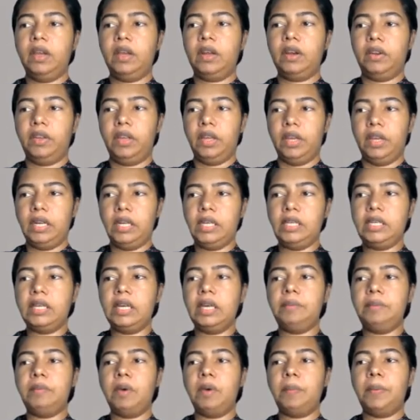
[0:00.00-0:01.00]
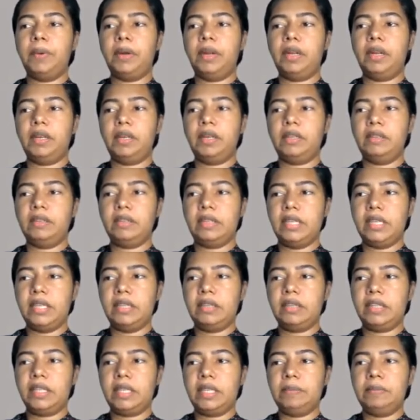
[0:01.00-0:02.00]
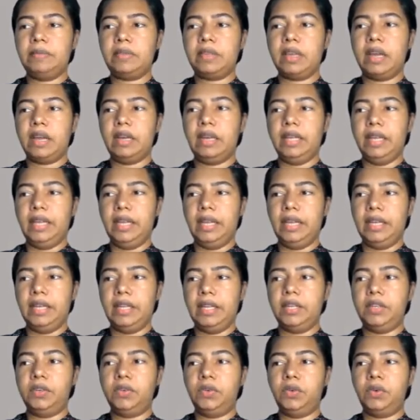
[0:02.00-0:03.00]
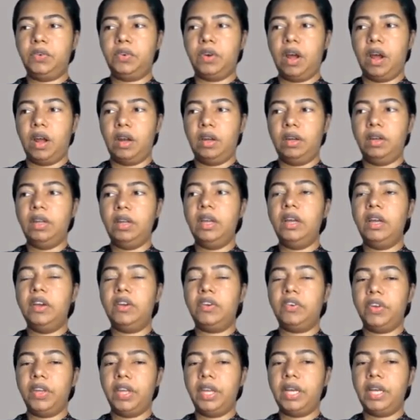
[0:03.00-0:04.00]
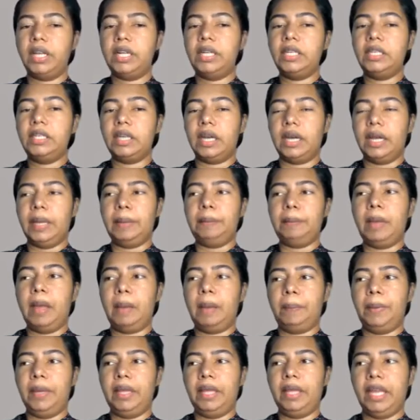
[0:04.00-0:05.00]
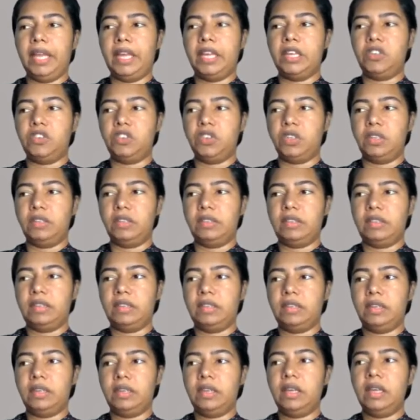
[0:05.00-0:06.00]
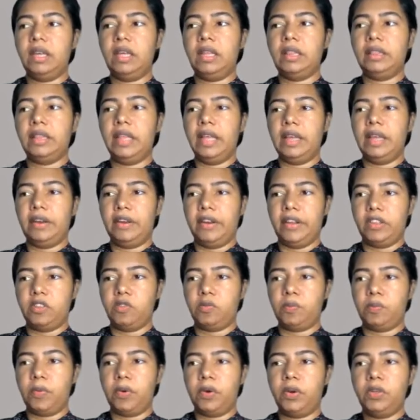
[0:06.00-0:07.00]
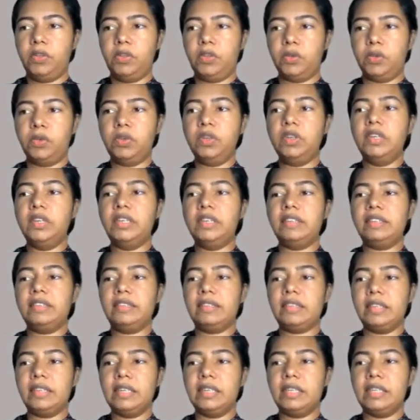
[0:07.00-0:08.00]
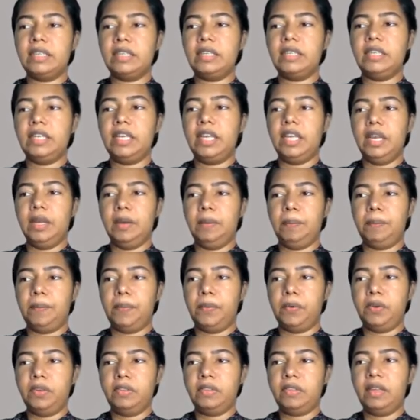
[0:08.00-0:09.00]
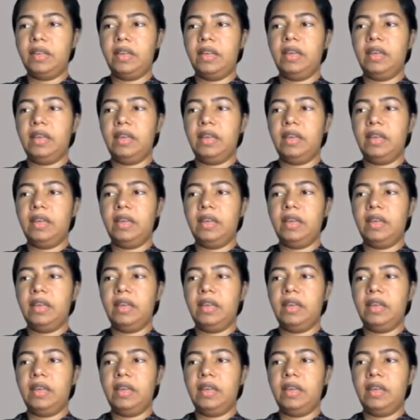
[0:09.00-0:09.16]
Real-time operating systems are needed to run real-time applications. They respond to certain inputs